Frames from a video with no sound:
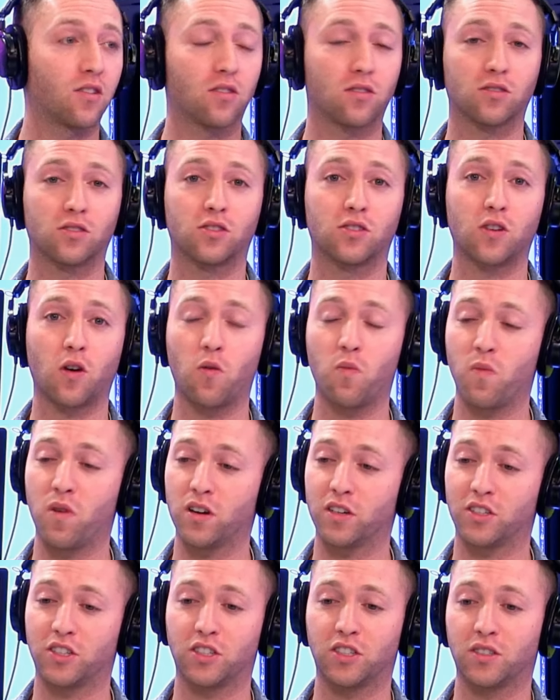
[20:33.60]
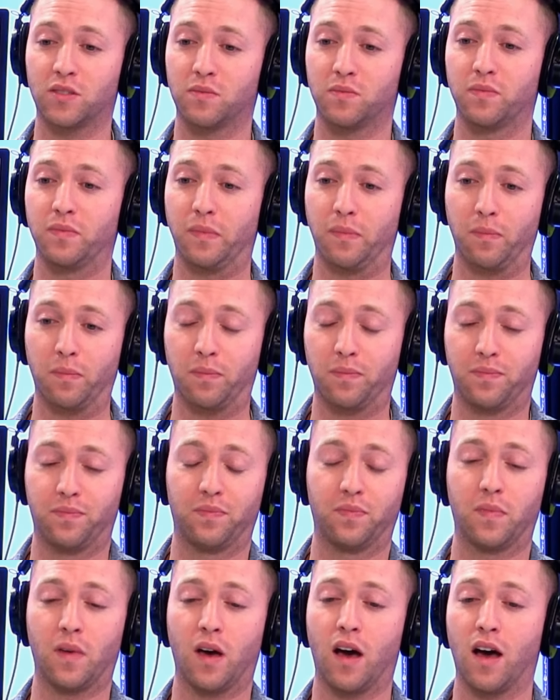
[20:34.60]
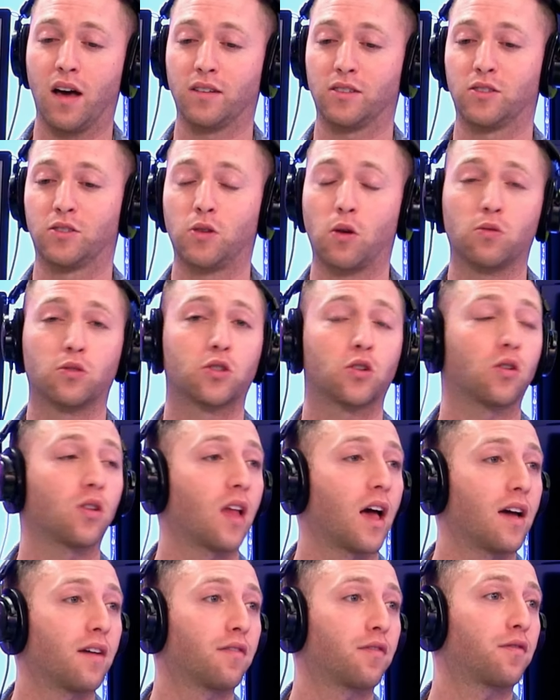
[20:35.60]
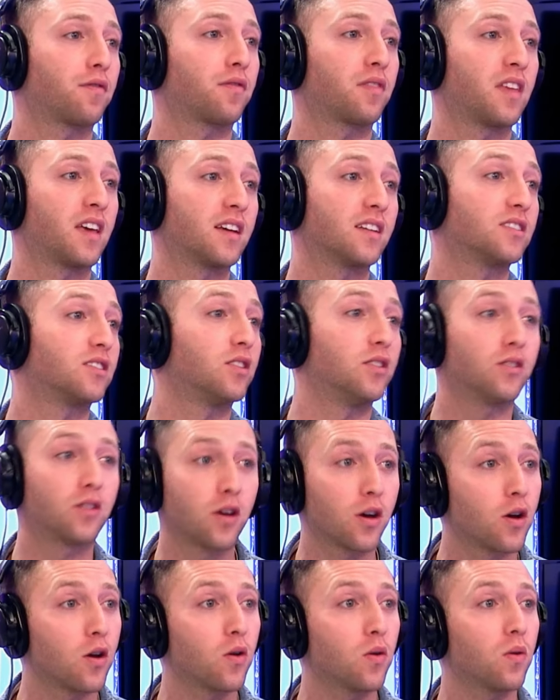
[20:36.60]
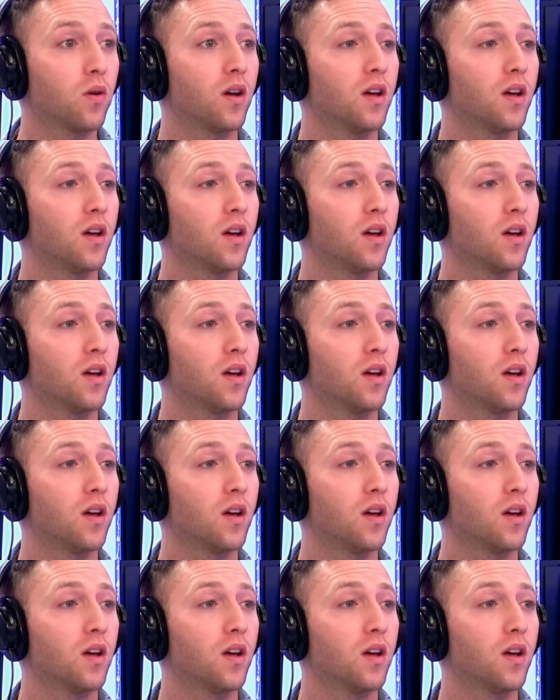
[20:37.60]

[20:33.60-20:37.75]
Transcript: There's so much social life things to do.